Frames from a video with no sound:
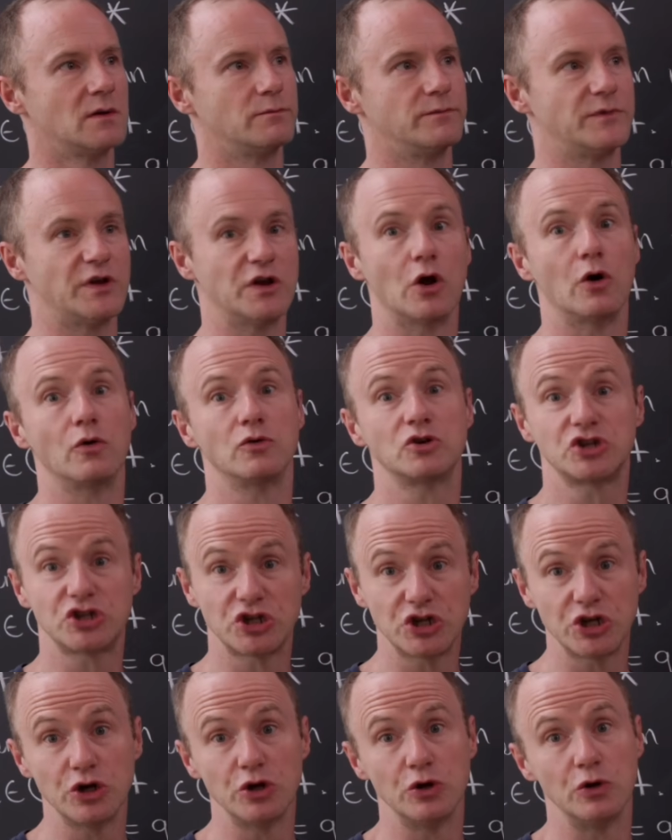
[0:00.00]
you know,
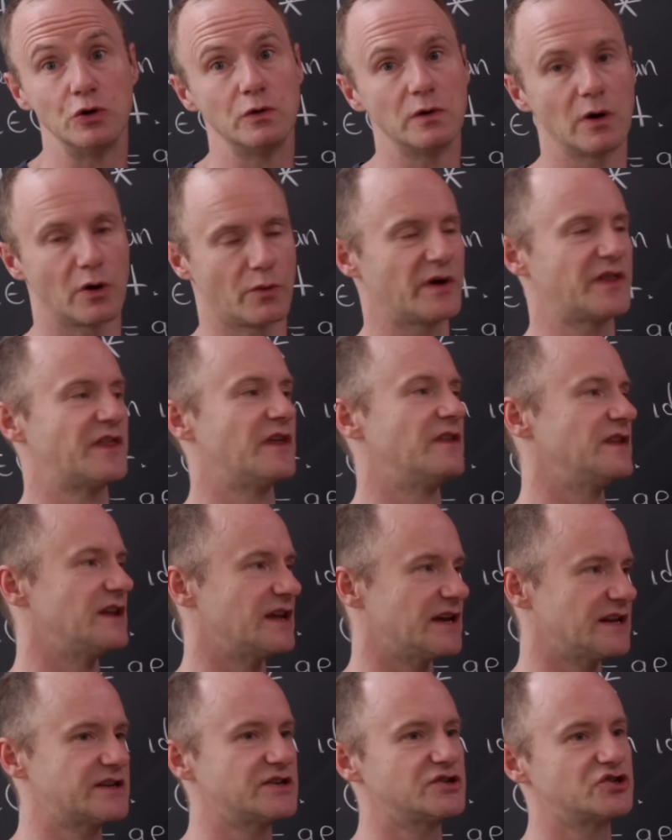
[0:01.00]
two within the
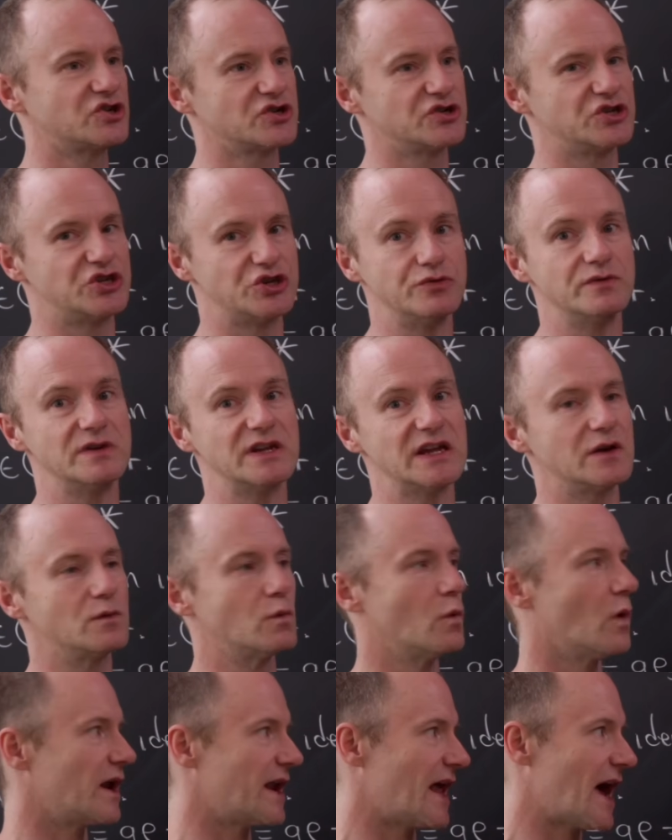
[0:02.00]
integers. You need
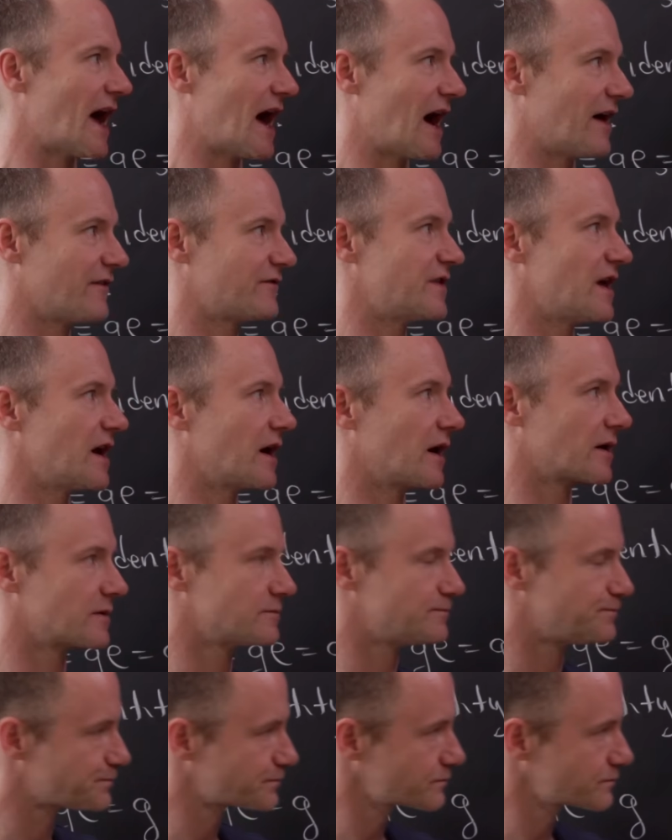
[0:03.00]
one half there.